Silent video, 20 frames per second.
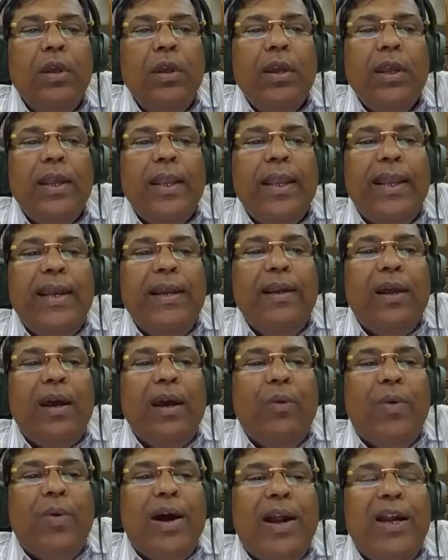Can
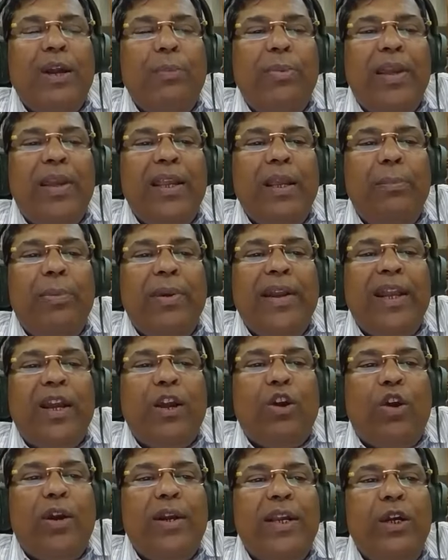award be given
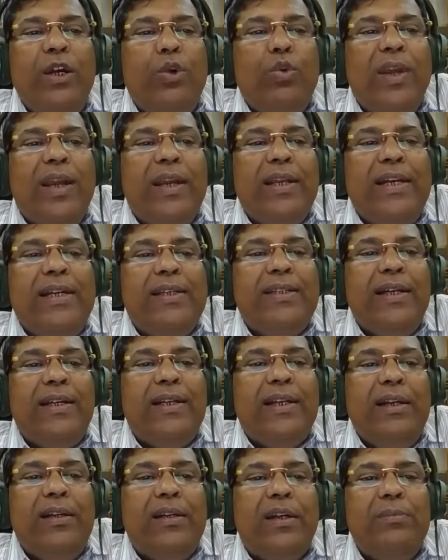according to agreed
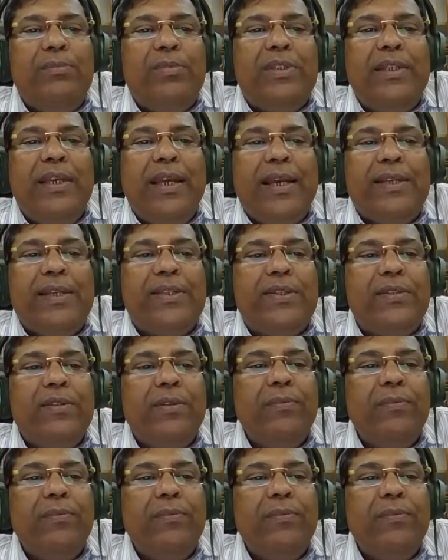settled terms? Yes.